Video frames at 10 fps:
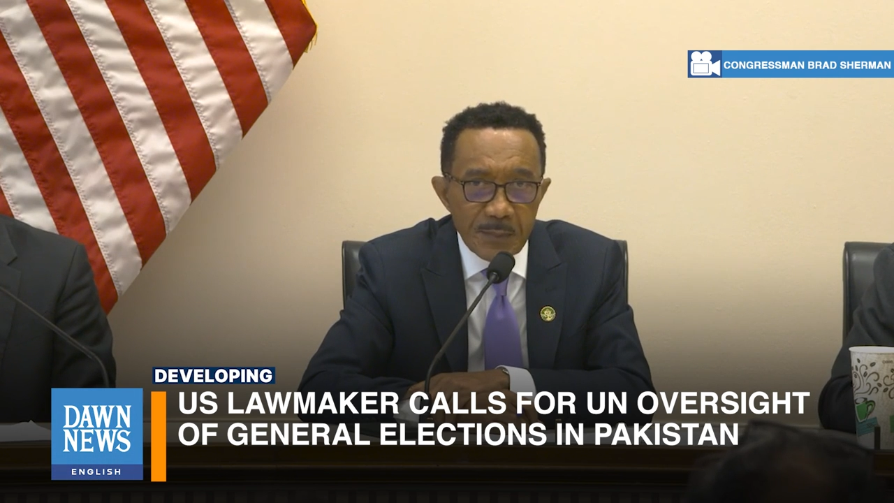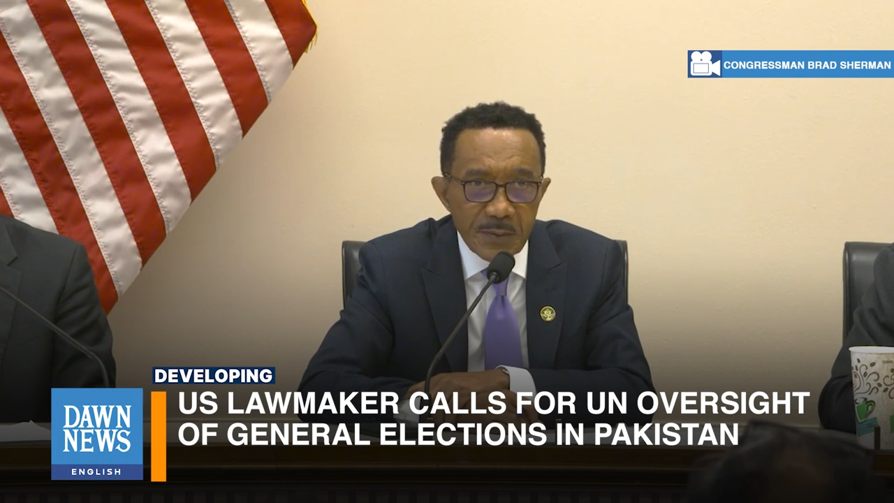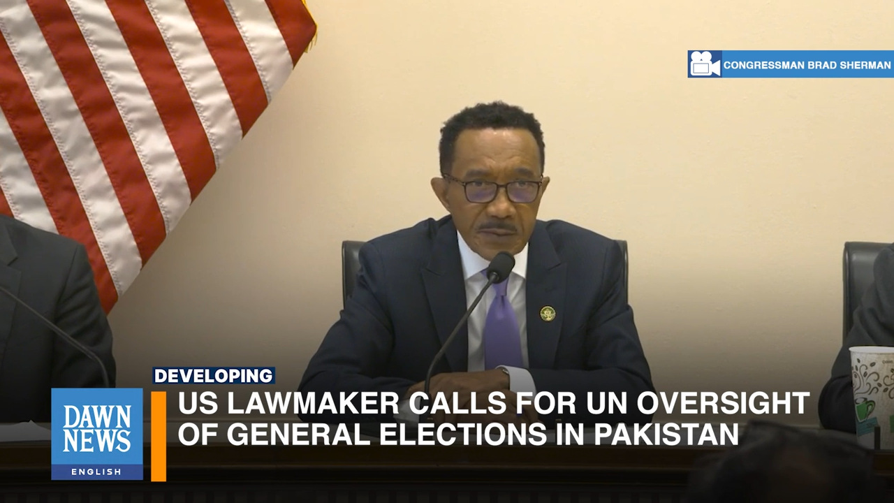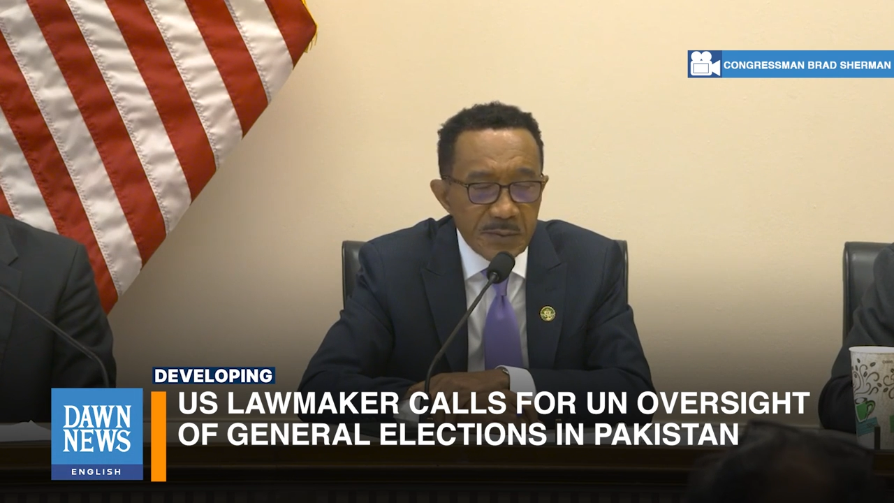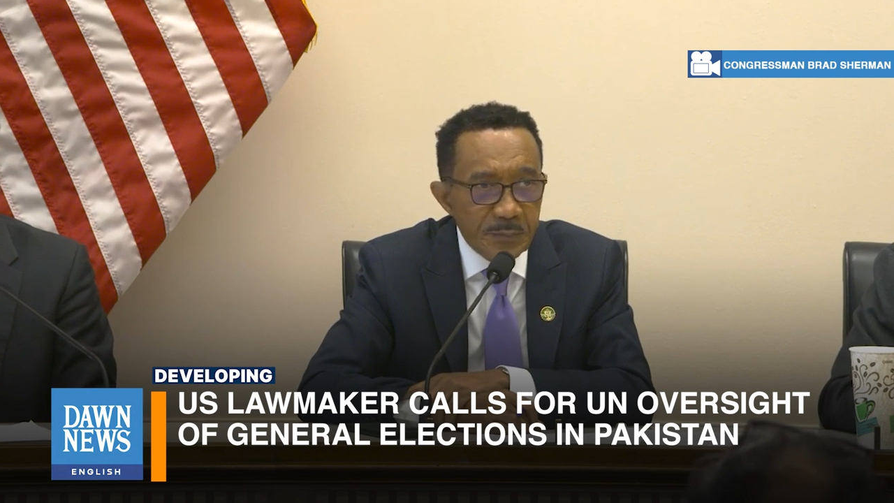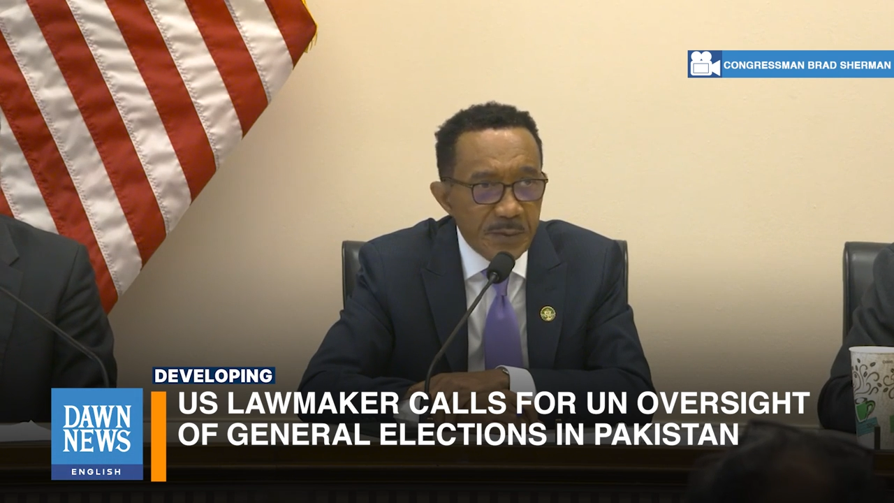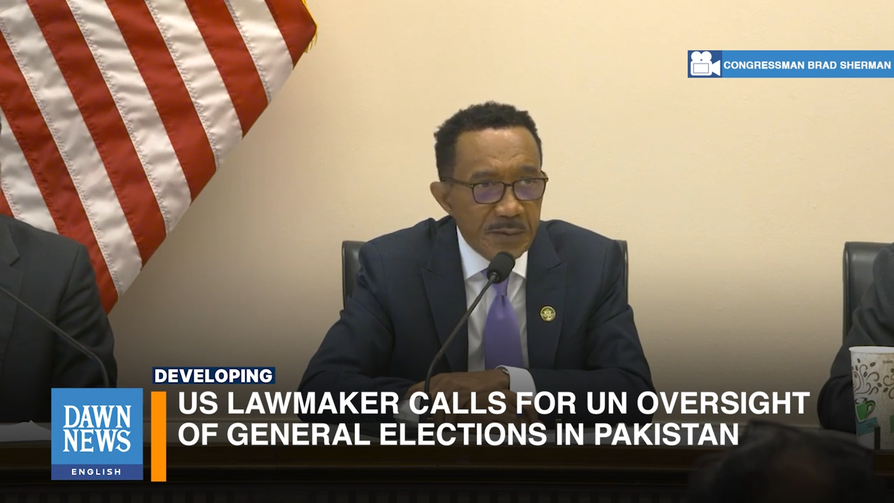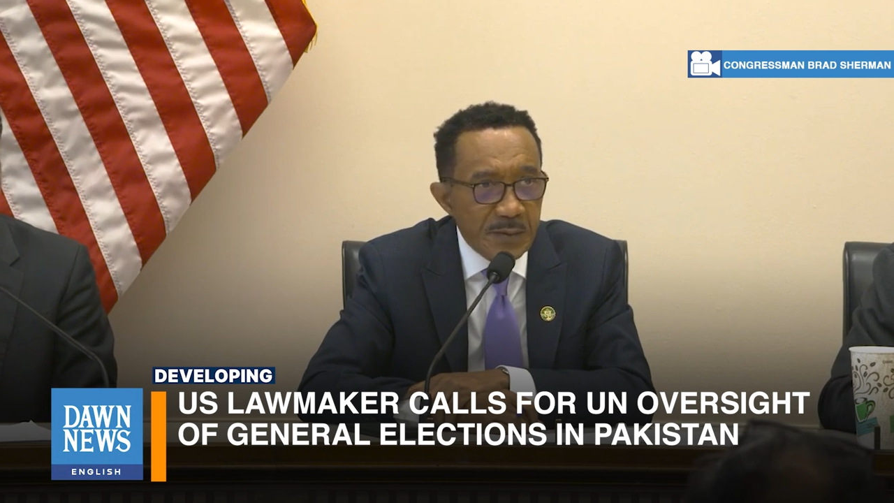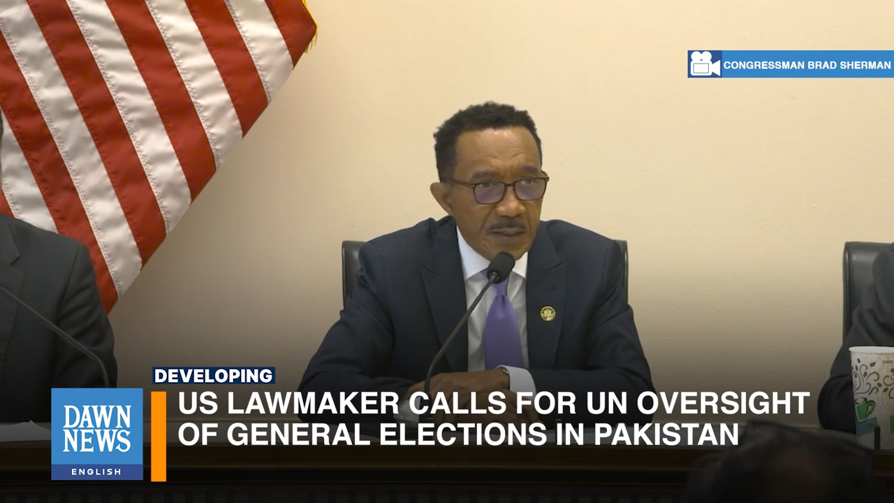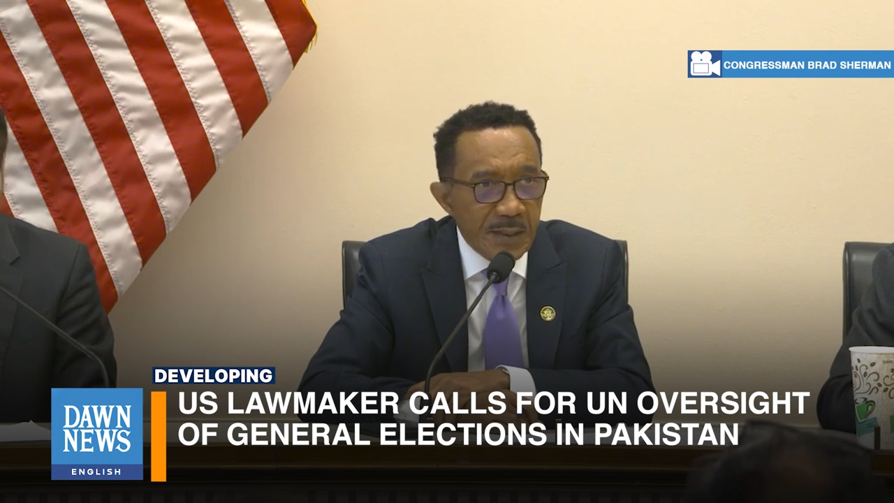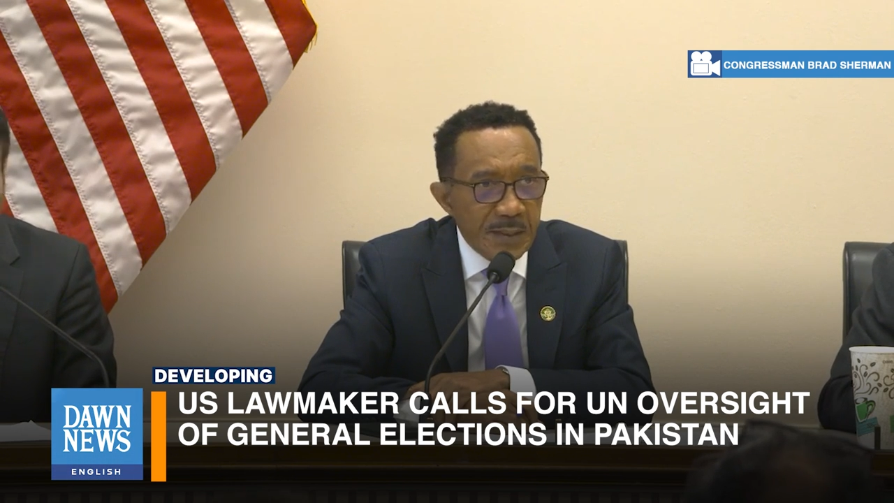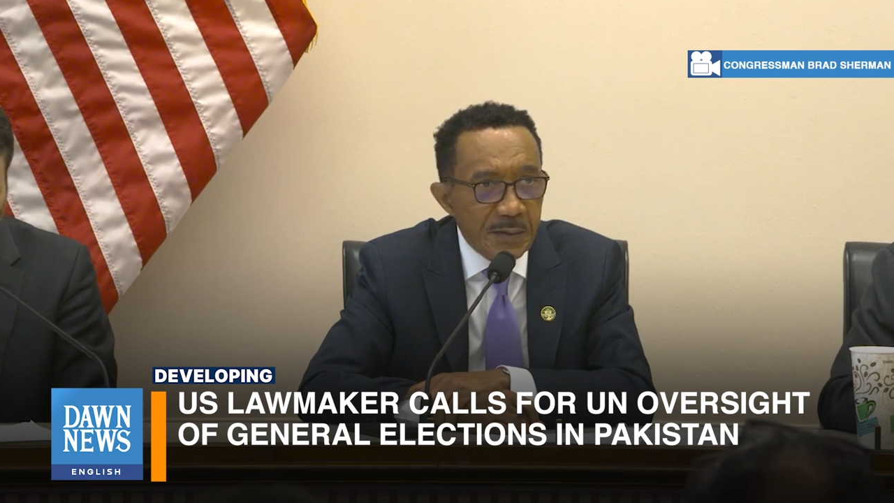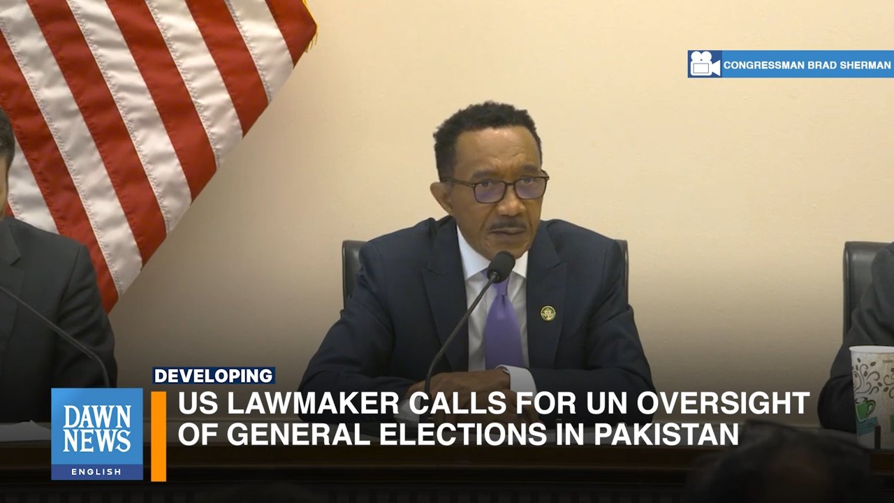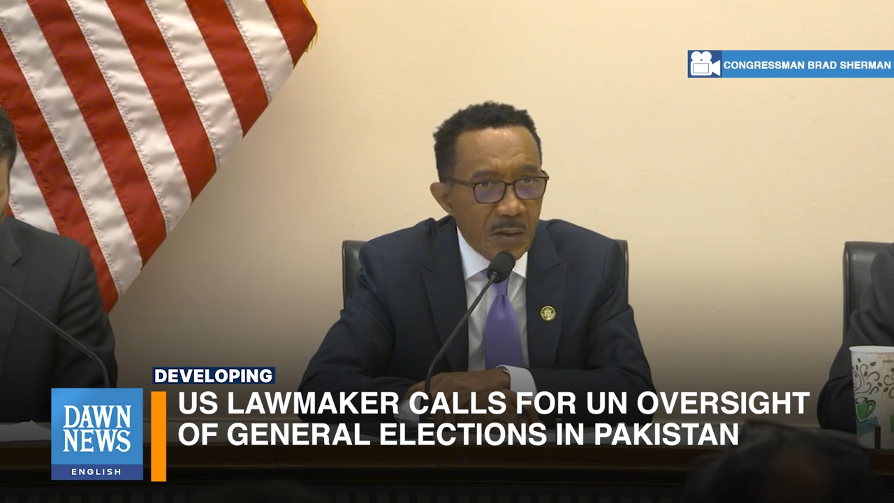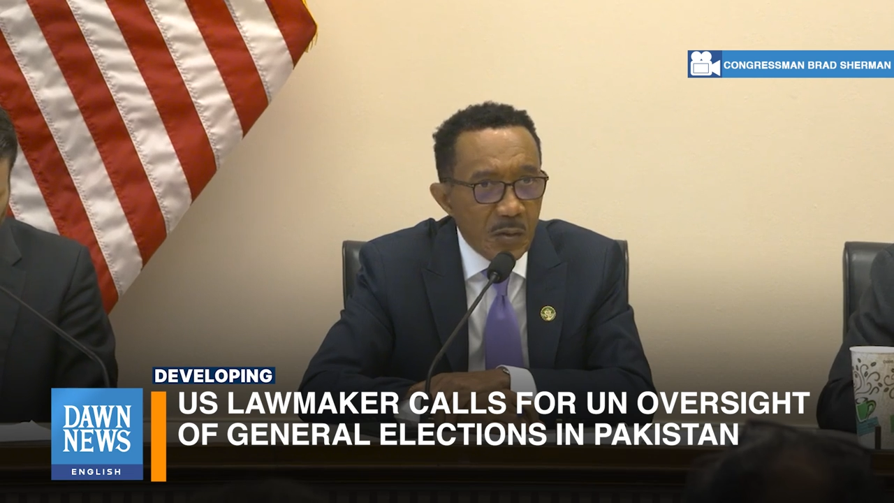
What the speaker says: I must admit, I